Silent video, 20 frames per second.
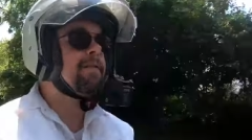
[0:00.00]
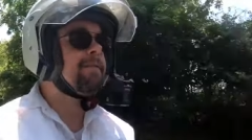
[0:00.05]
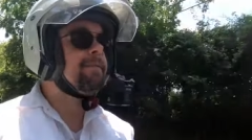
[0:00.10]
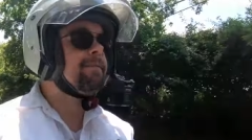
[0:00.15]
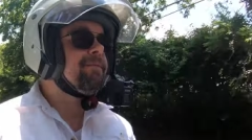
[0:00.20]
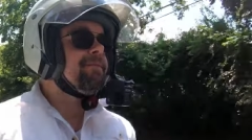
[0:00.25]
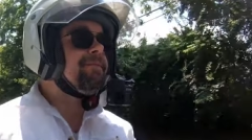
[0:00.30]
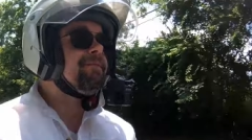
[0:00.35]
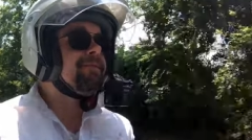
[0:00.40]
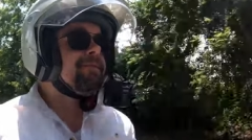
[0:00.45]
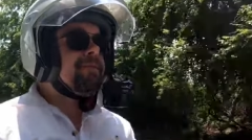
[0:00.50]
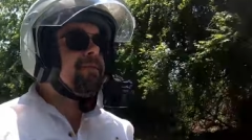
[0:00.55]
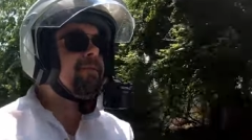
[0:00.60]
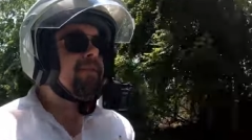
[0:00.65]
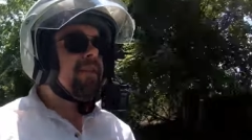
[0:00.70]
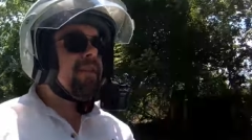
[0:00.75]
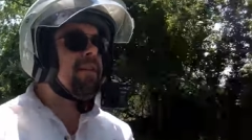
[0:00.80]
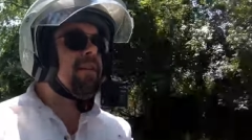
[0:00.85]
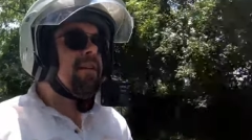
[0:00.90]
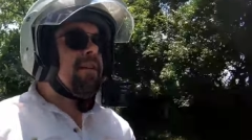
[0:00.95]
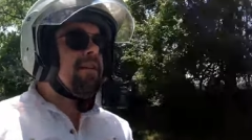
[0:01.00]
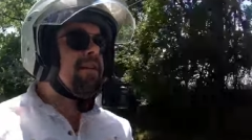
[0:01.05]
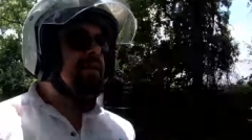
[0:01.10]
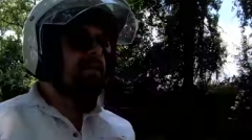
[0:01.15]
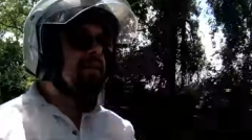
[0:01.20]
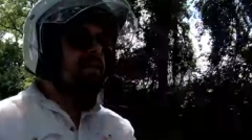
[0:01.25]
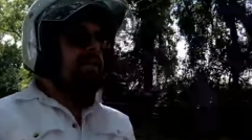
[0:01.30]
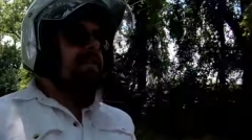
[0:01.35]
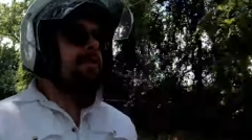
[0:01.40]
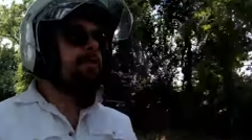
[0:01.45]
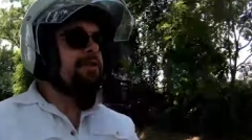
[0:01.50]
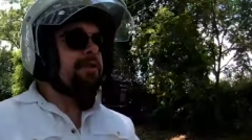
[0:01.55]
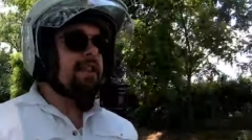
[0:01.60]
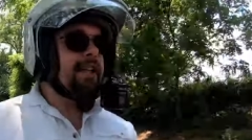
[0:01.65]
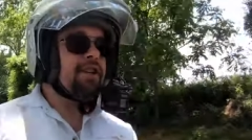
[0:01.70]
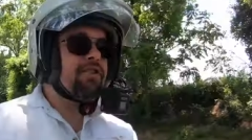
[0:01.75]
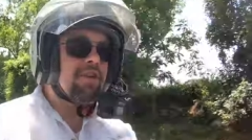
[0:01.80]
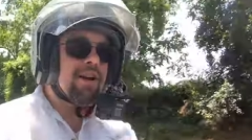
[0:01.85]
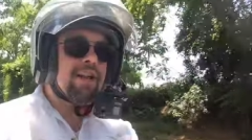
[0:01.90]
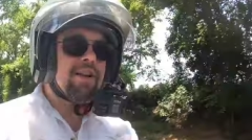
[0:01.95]
With
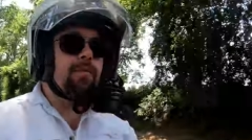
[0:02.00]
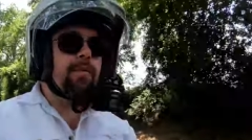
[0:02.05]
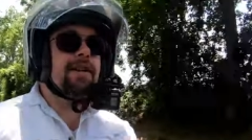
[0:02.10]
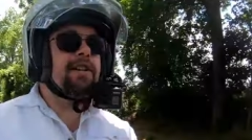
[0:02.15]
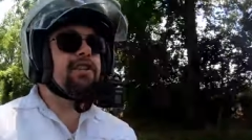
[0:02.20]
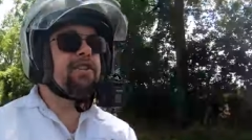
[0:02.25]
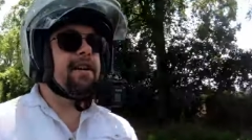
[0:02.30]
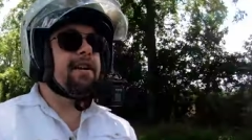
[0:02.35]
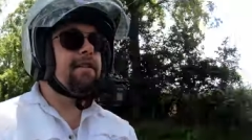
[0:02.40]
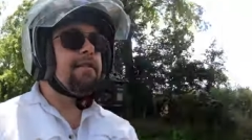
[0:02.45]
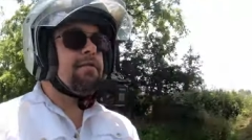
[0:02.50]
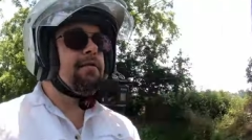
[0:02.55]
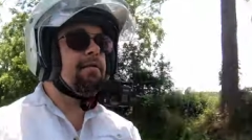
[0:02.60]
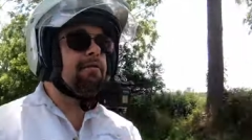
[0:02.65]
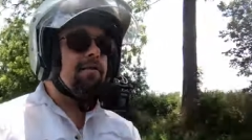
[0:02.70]
electronic windshield,